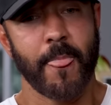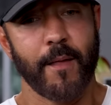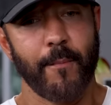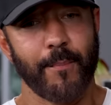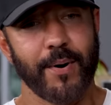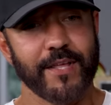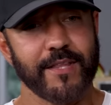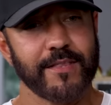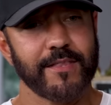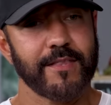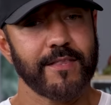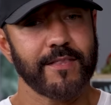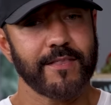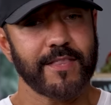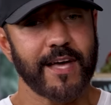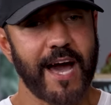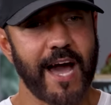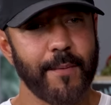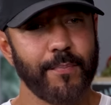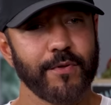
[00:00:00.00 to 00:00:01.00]
But
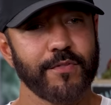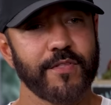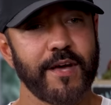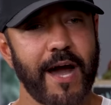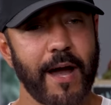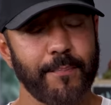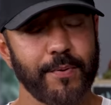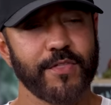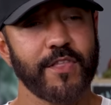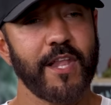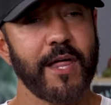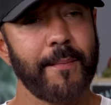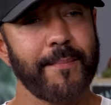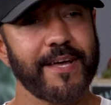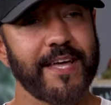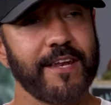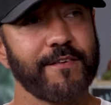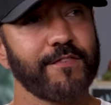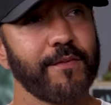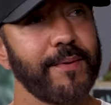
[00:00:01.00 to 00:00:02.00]
the hypo- hypothalamic
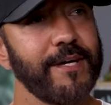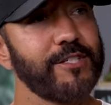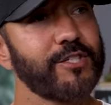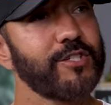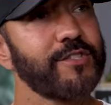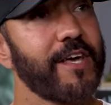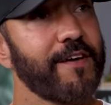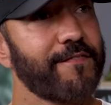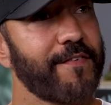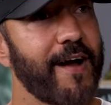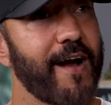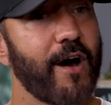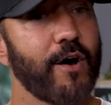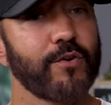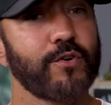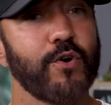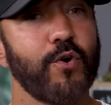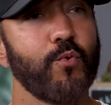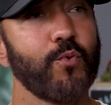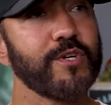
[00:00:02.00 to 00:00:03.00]
inflammation they
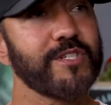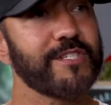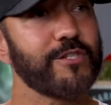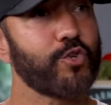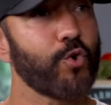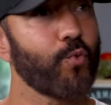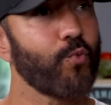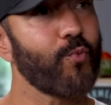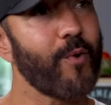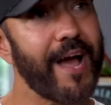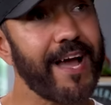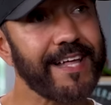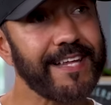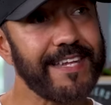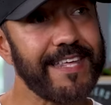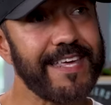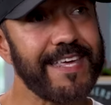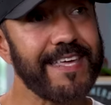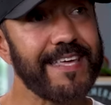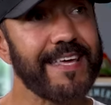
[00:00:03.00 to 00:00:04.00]
found was
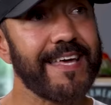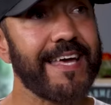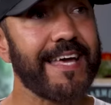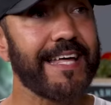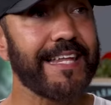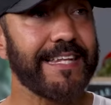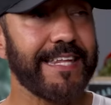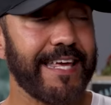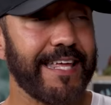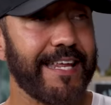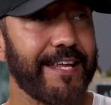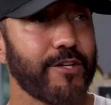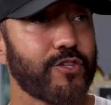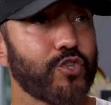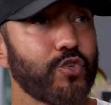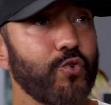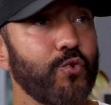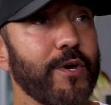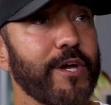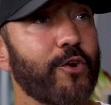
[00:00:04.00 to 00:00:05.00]
directly leading
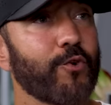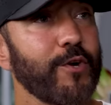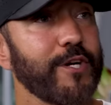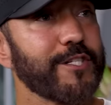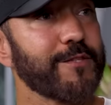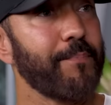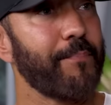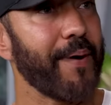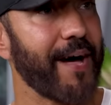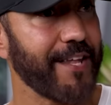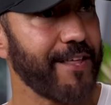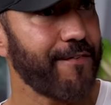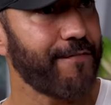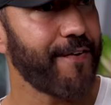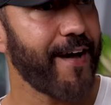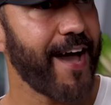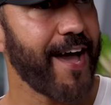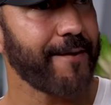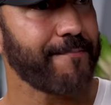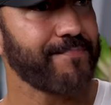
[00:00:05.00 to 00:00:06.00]
to increased belly
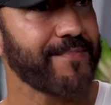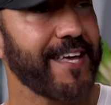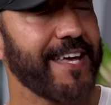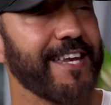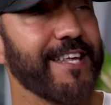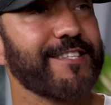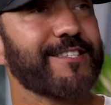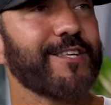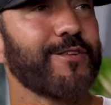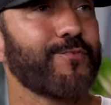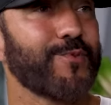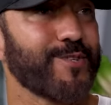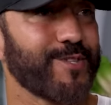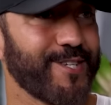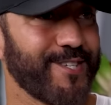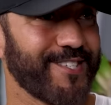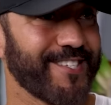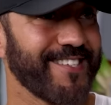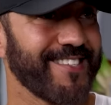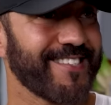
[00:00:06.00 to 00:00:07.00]
fat and insulin
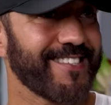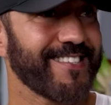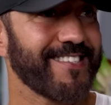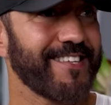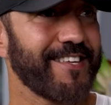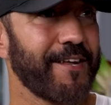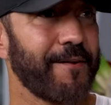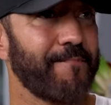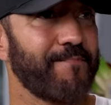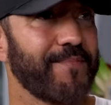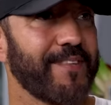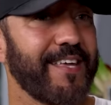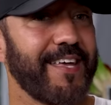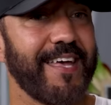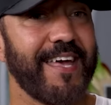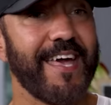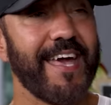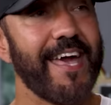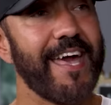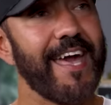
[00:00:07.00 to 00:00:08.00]
resistance.
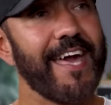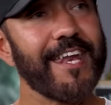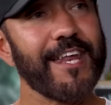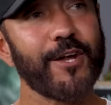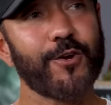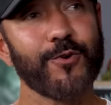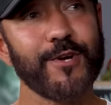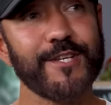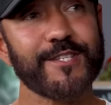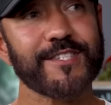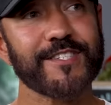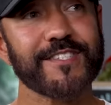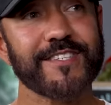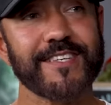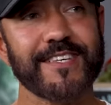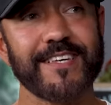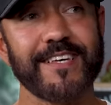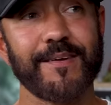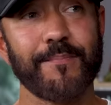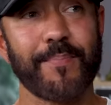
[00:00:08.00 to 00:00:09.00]
And increased
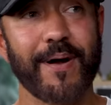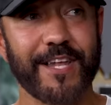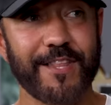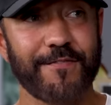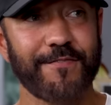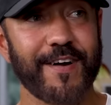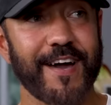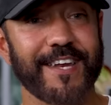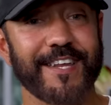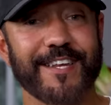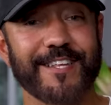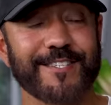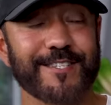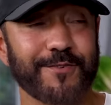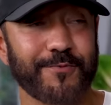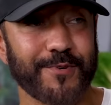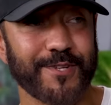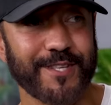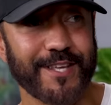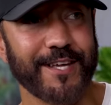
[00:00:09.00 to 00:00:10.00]
belly fat and
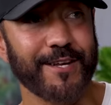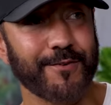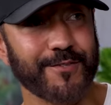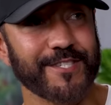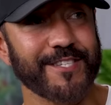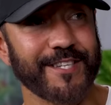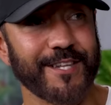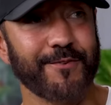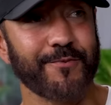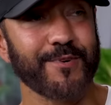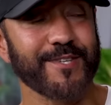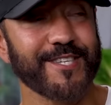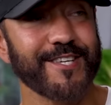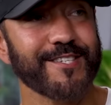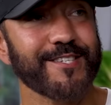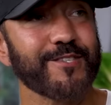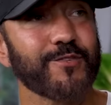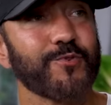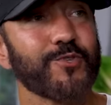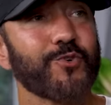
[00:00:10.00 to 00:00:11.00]
insulin, insulin
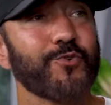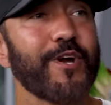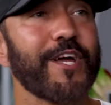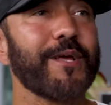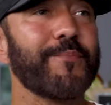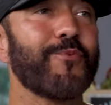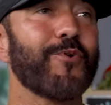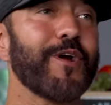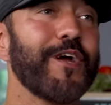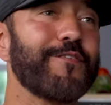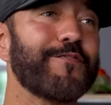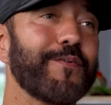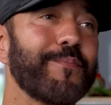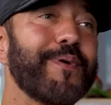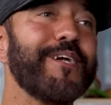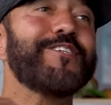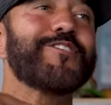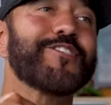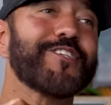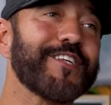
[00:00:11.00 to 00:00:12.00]
resistance was creating more
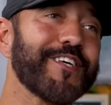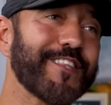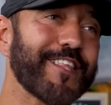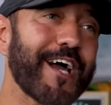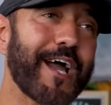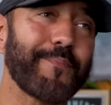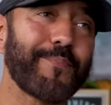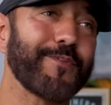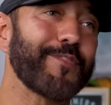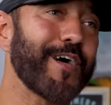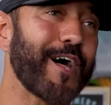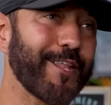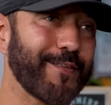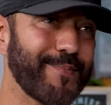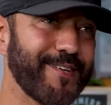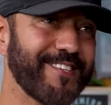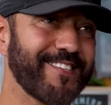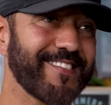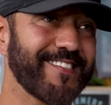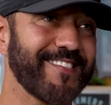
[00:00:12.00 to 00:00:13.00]
inflammation in the
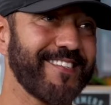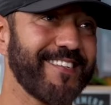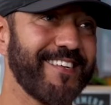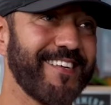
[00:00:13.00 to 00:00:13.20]
hypothalamus.